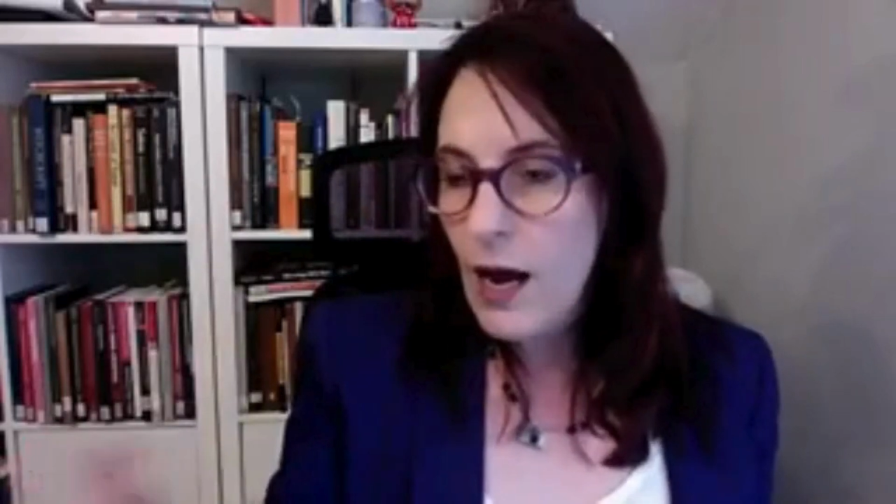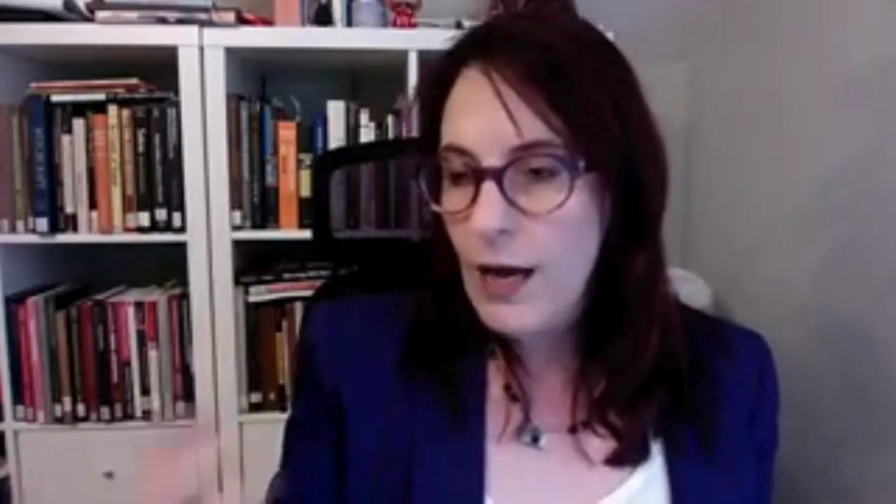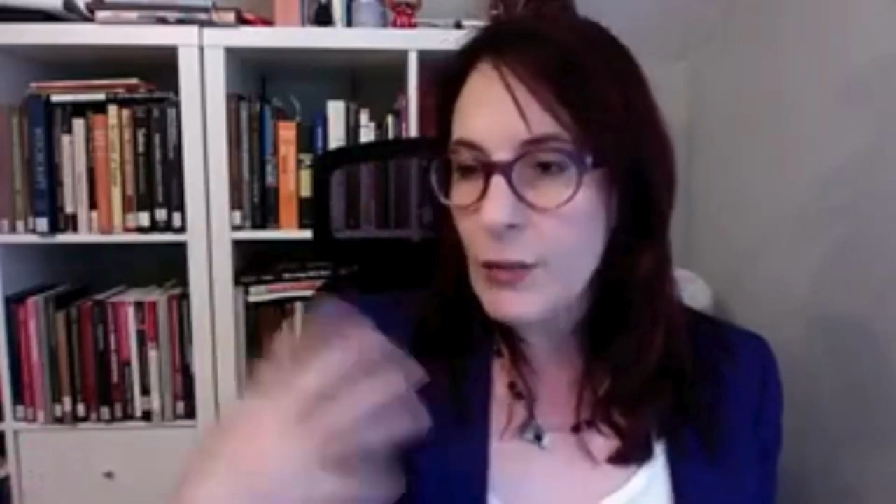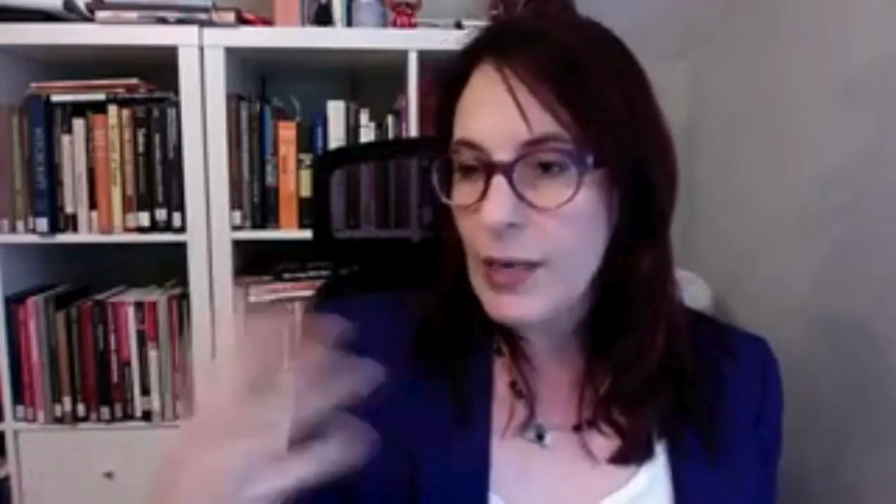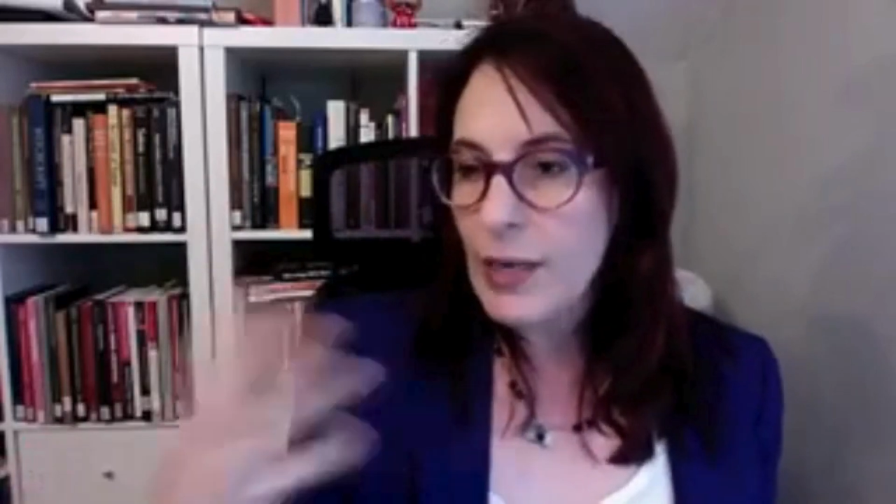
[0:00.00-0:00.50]

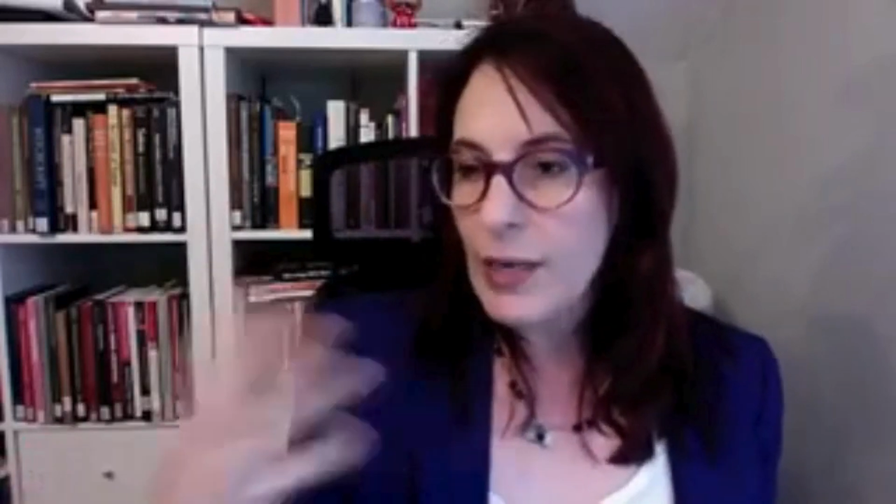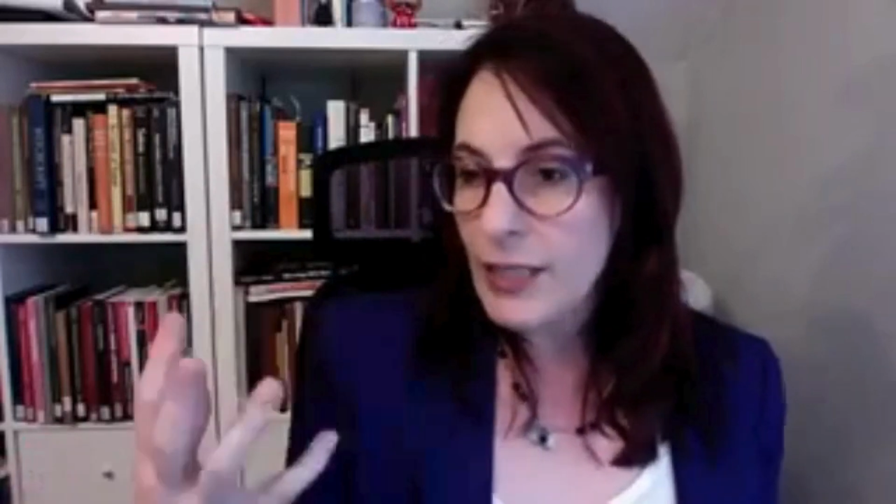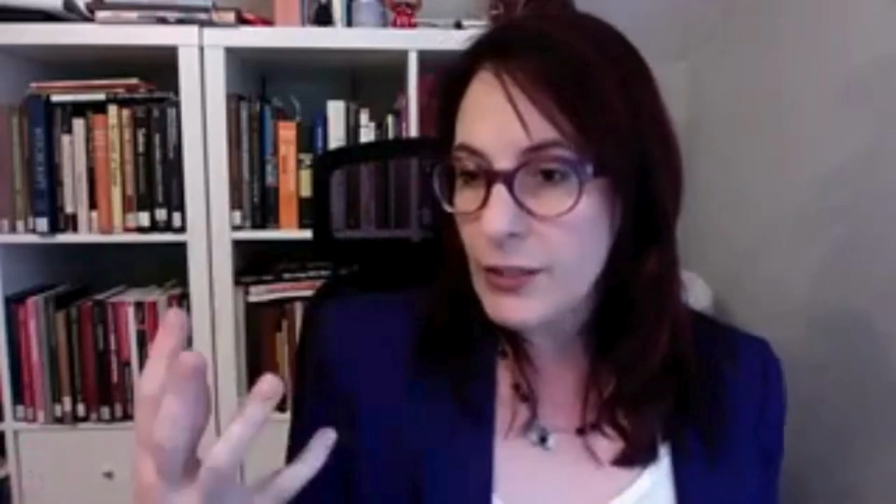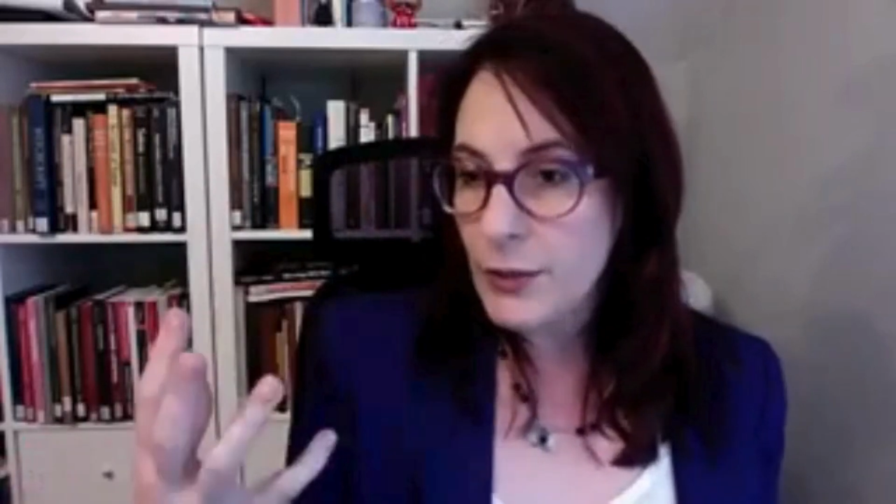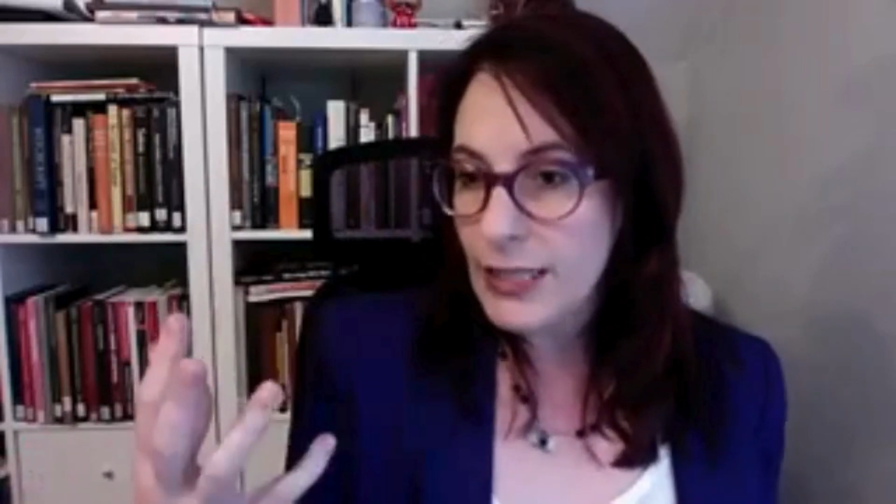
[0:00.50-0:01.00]
even though I have
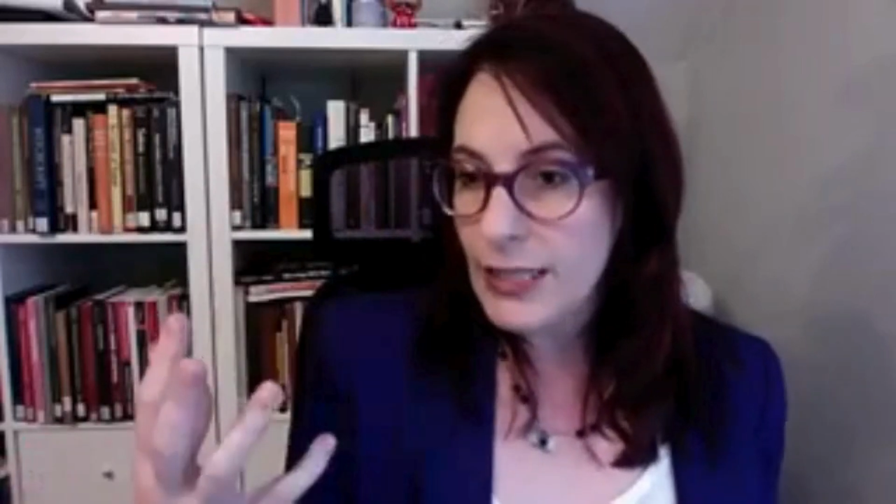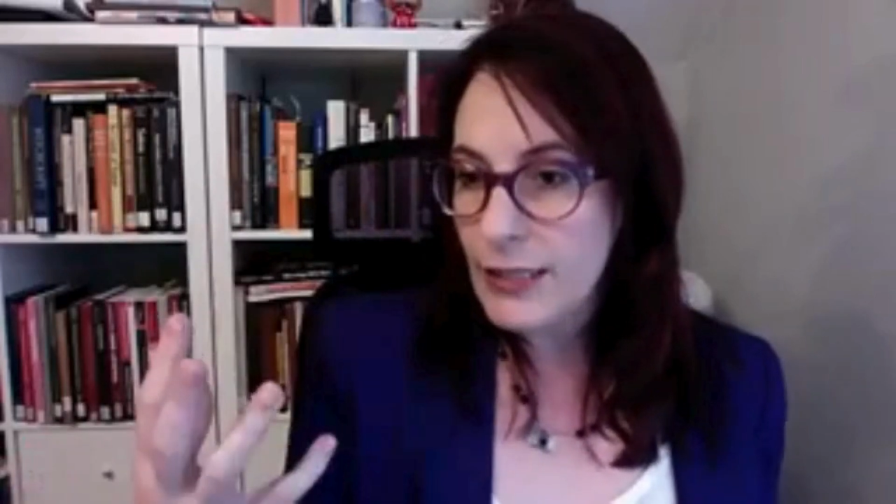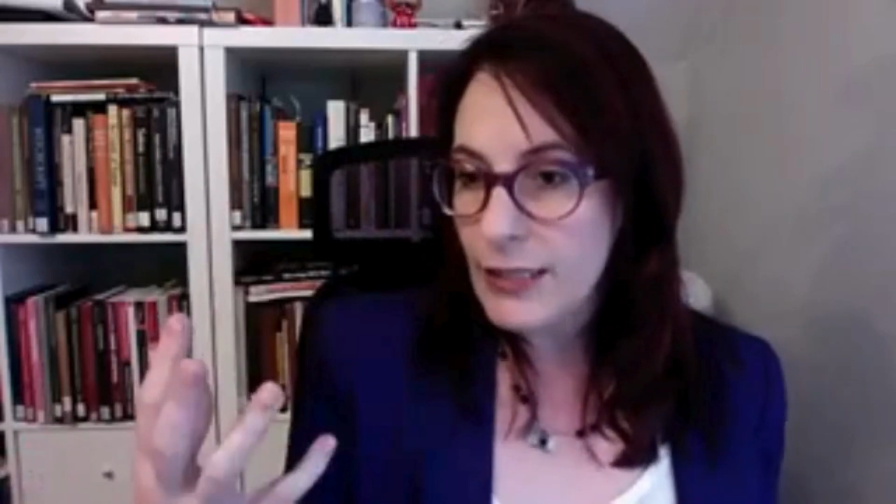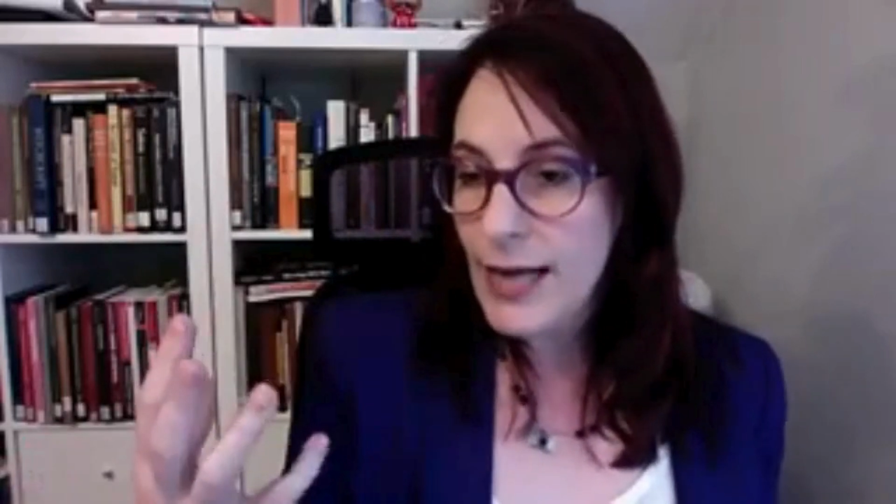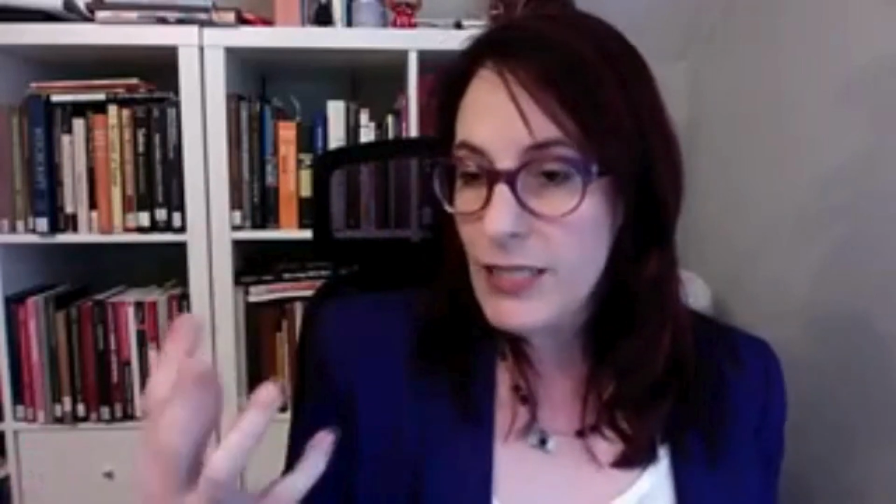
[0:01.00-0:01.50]
an
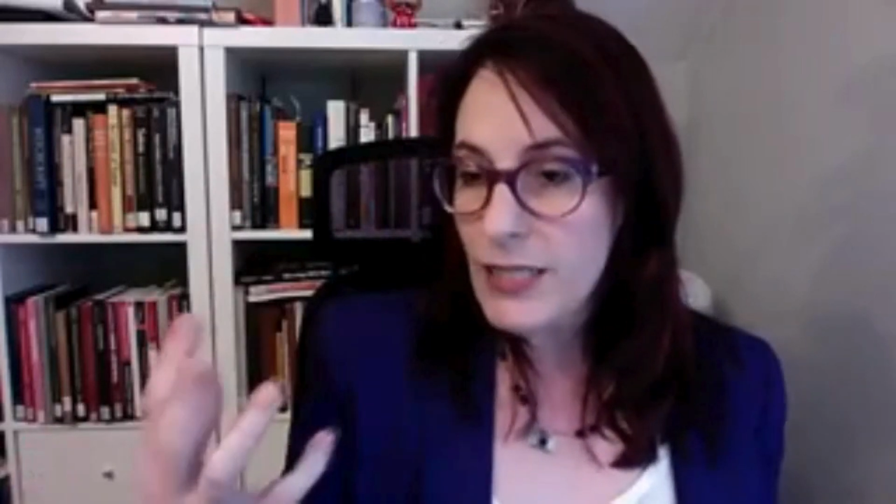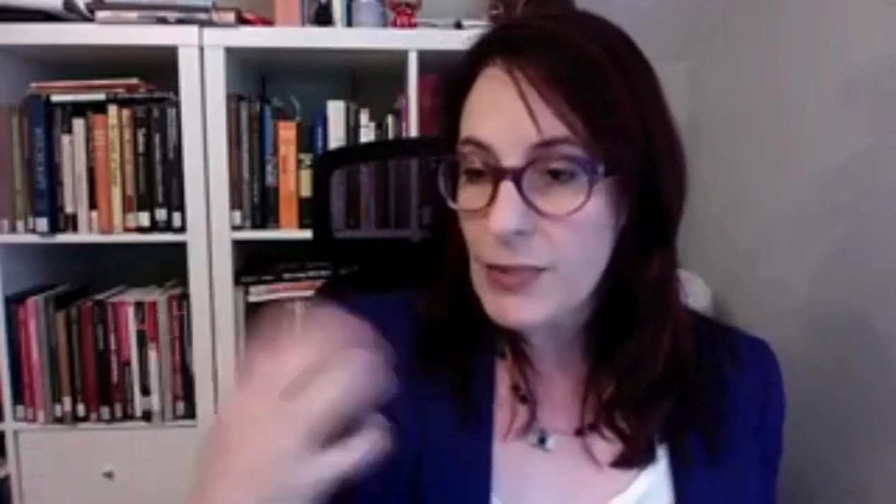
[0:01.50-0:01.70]
ungraded class,